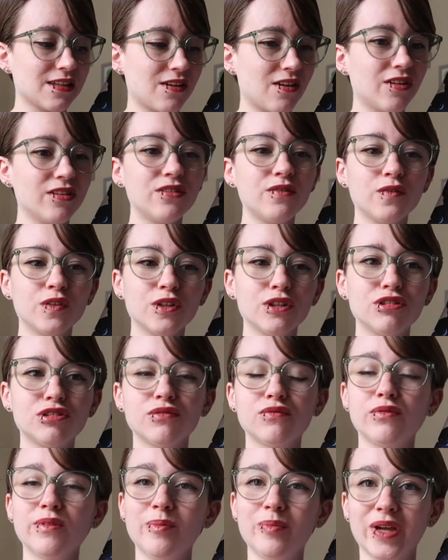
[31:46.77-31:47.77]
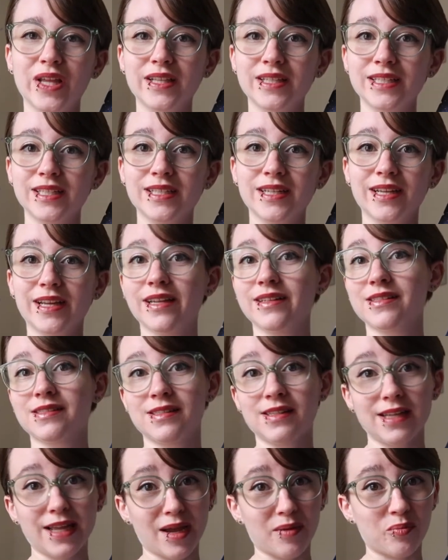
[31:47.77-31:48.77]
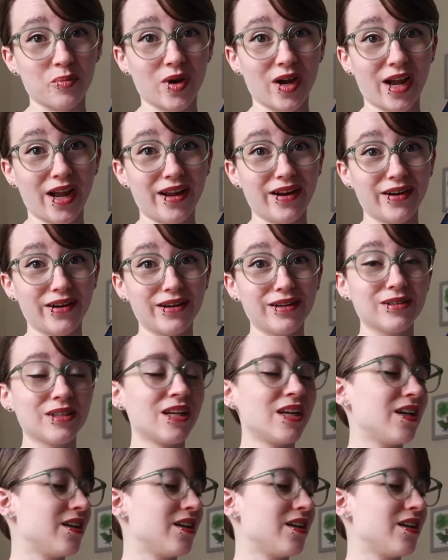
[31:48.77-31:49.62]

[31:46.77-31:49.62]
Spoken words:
on the verge of rebellion against the empire.